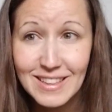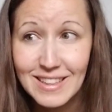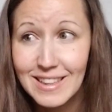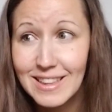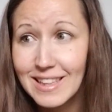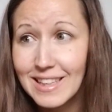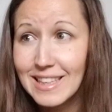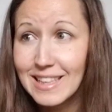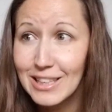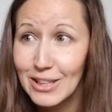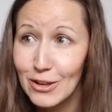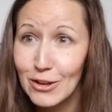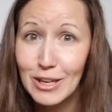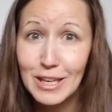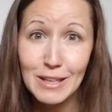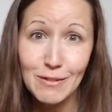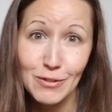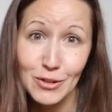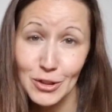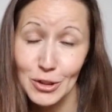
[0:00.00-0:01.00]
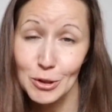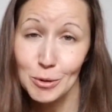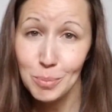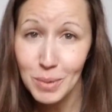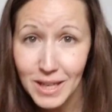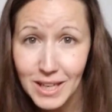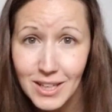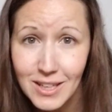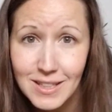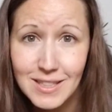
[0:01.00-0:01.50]
like not even your
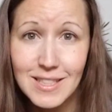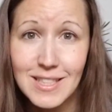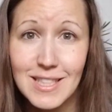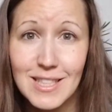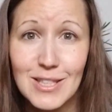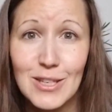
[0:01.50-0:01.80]
parents